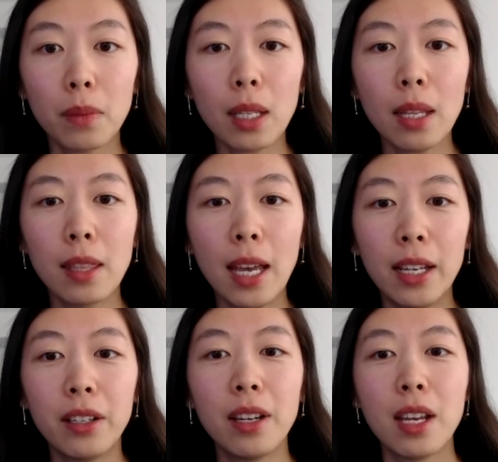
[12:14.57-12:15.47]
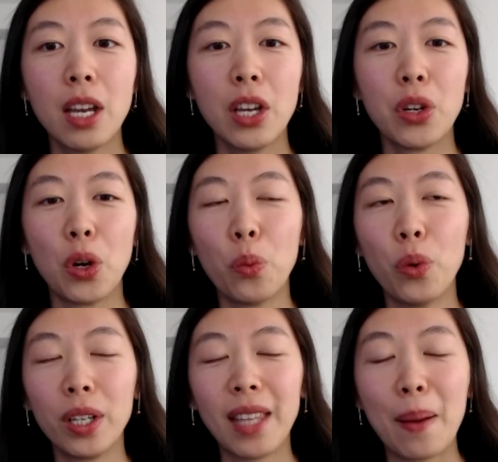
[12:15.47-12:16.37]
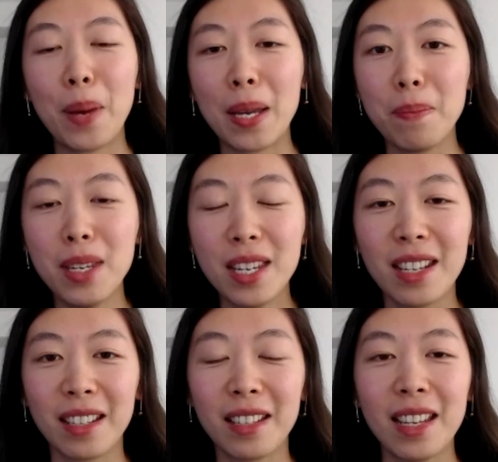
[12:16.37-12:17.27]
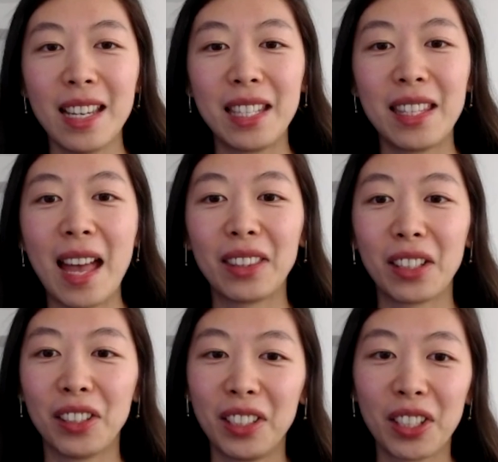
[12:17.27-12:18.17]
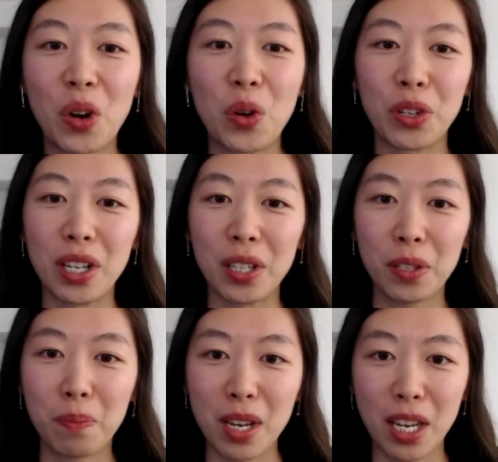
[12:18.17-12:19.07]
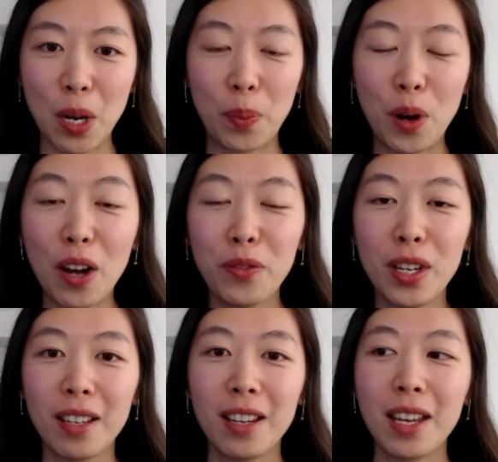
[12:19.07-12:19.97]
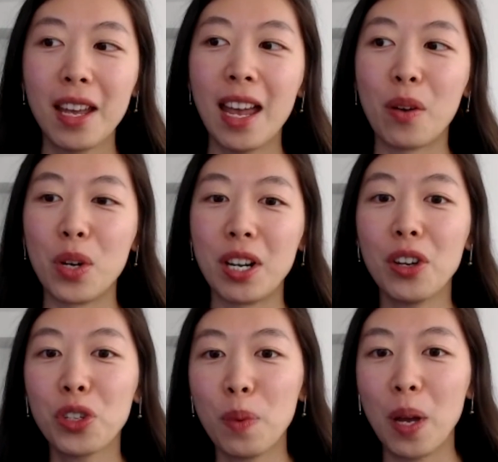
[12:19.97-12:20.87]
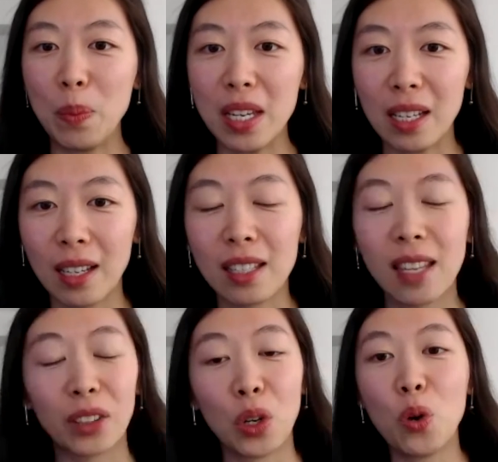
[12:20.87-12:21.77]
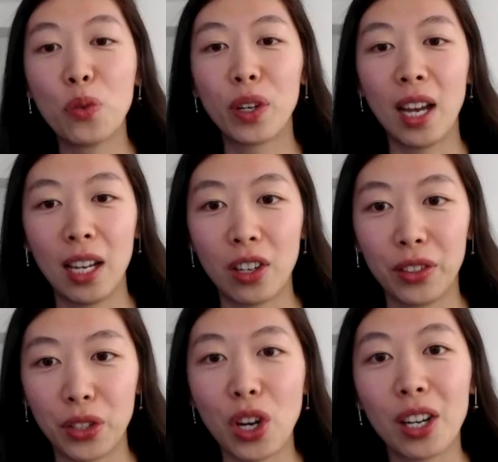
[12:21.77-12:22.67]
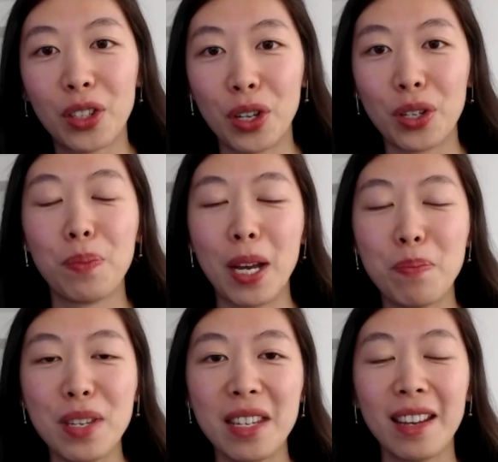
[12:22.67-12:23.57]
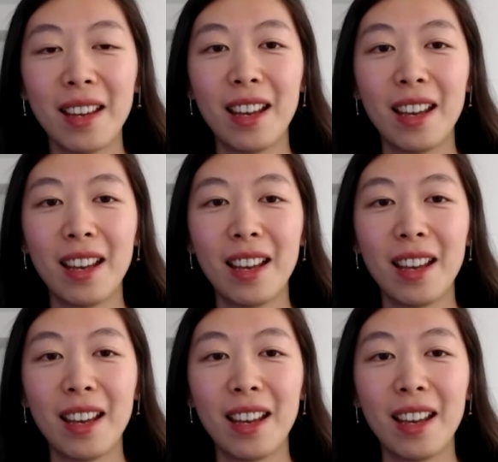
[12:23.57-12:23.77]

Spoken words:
then what that might mean is that the clinic owner is making a profit. And what it also might mean is that the overhead on the doctors might be